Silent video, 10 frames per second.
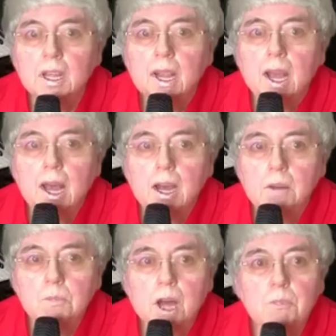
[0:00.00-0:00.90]

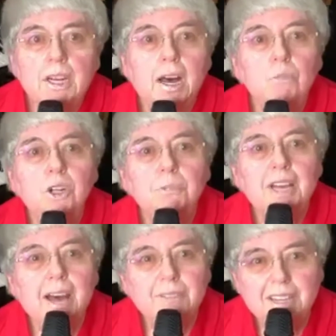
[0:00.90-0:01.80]
I mean, I will be
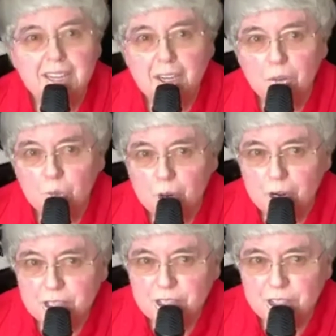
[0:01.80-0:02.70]
having a little word
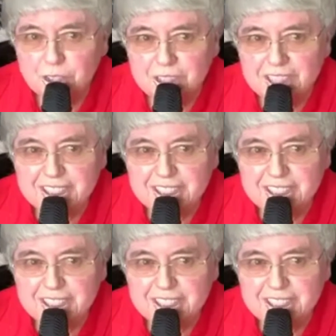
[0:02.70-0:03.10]
during the day.